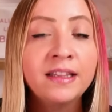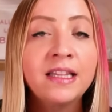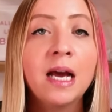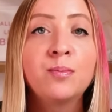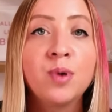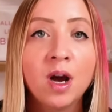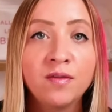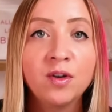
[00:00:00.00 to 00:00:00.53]

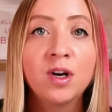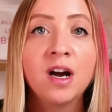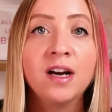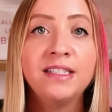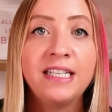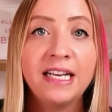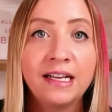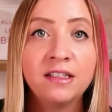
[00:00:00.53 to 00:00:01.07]
that
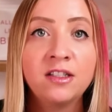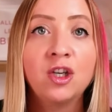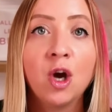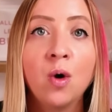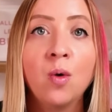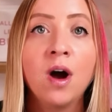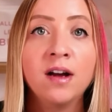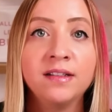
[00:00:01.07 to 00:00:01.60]
BravoCon tickets
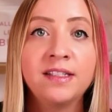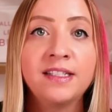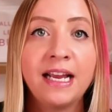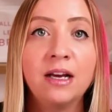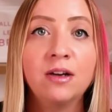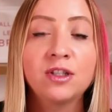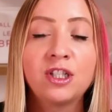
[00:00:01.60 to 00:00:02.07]
go on sale.